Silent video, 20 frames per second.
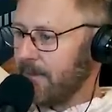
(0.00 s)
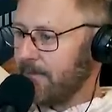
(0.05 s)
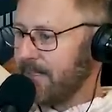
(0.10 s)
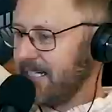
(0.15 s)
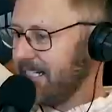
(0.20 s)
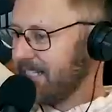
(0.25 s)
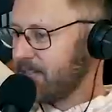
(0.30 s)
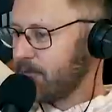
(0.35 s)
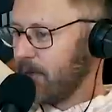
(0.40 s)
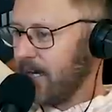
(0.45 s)
I
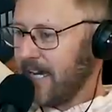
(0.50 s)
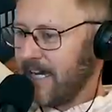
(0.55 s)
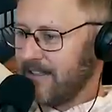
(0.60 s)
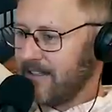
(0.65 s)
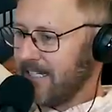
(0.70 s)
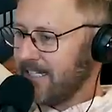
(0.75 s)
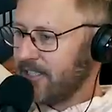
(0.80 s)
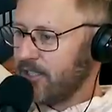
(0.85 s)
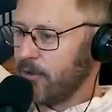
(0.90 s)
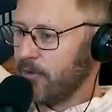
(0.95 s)
mean, it's why I
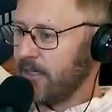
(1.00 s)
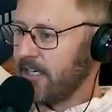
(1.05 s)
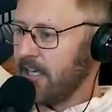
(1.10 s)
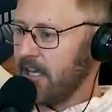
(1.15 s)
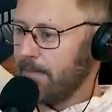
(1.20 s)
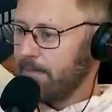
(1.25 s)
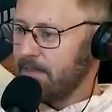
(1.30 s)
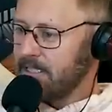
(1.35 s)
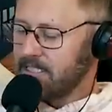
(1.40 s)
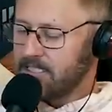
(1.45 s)
like going
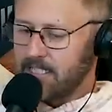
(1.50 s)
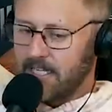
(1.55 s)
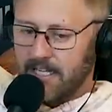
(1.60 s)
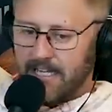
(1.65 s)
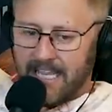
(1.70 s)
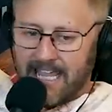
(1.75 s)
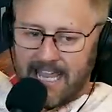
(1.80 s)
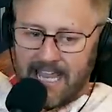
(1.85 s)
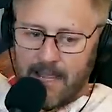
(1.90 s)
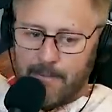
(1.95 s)
up and
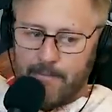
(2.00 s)
saying, hey,